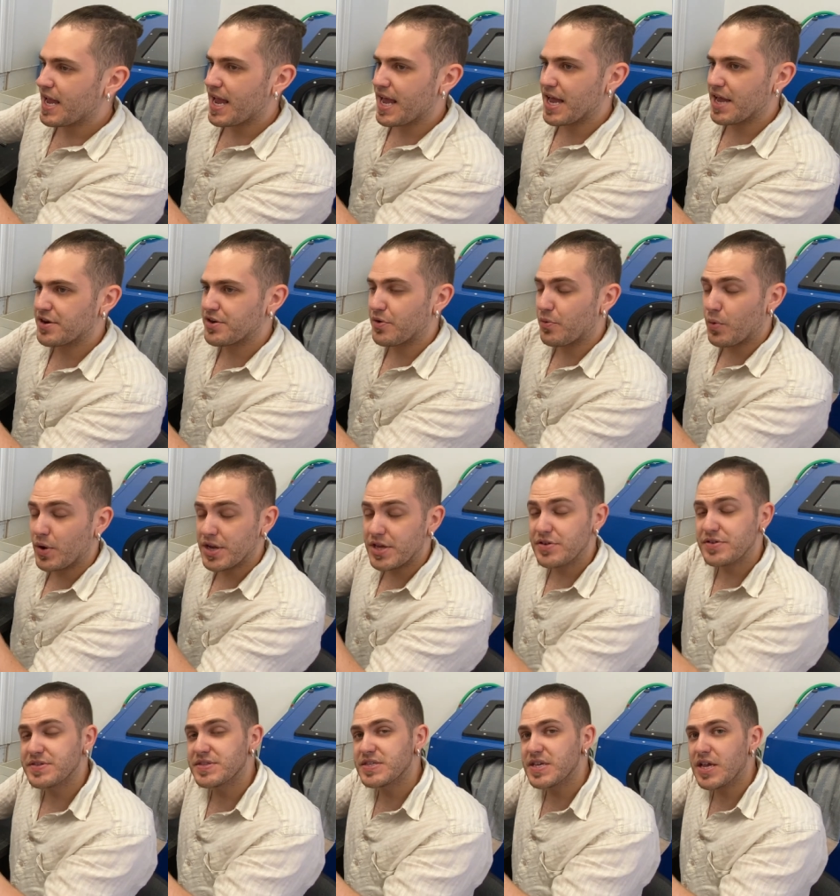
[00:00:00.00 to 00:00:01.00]
and what
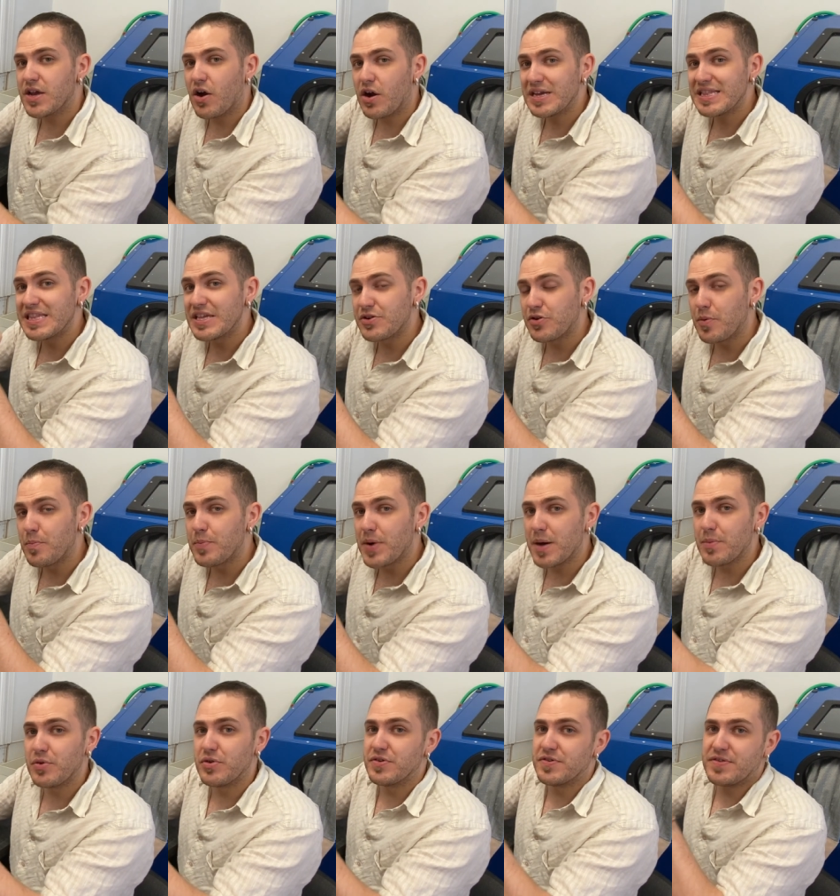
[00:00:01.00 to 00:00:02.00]
you'll see are little
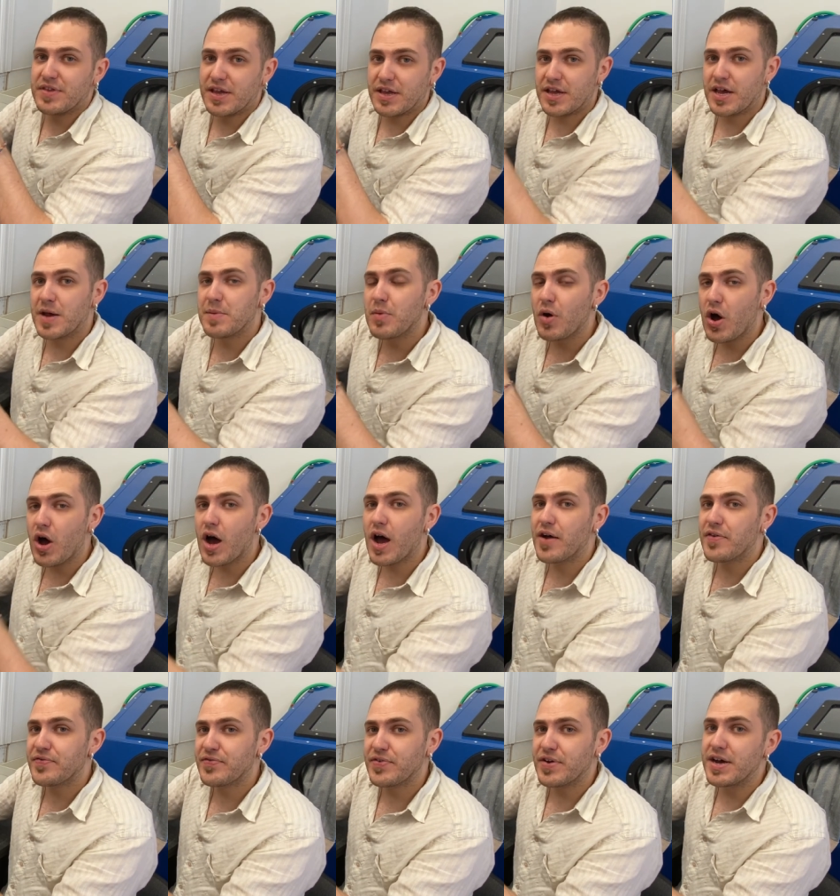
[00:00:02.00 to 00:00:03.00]
bubbles that come
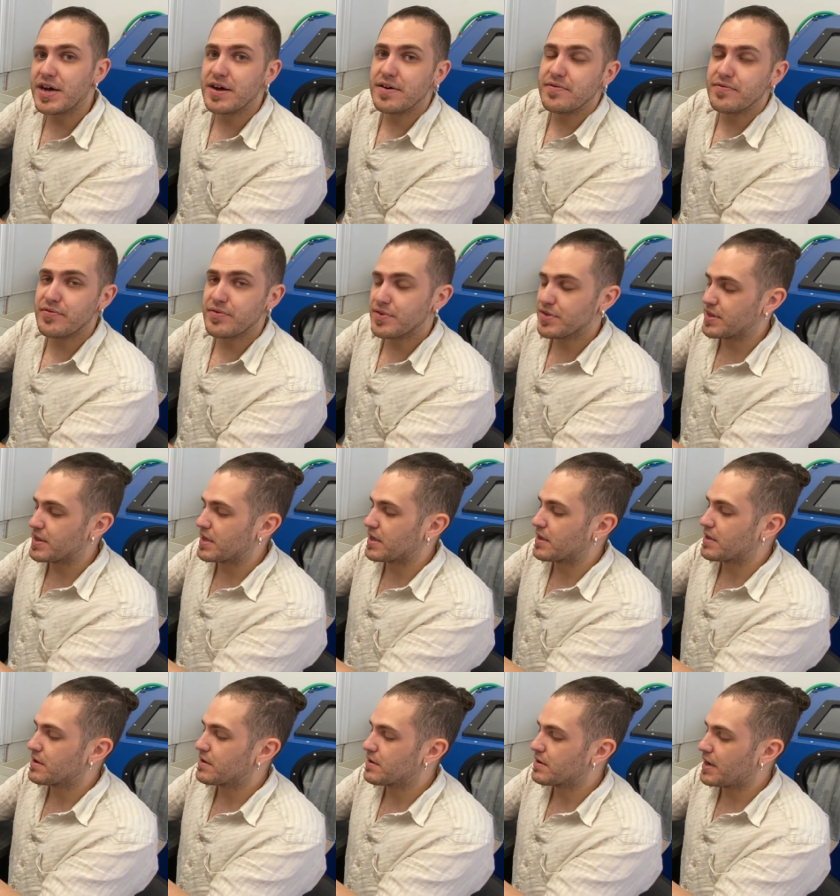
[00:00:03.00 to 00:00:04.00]
off of
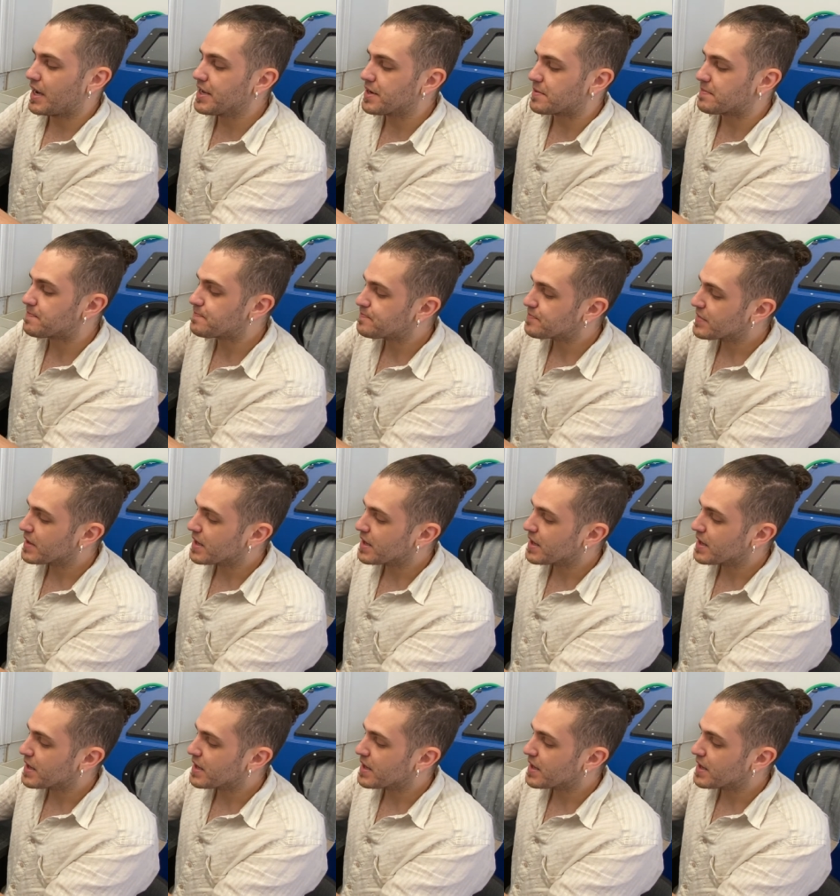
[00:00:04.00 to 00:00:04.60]
the item.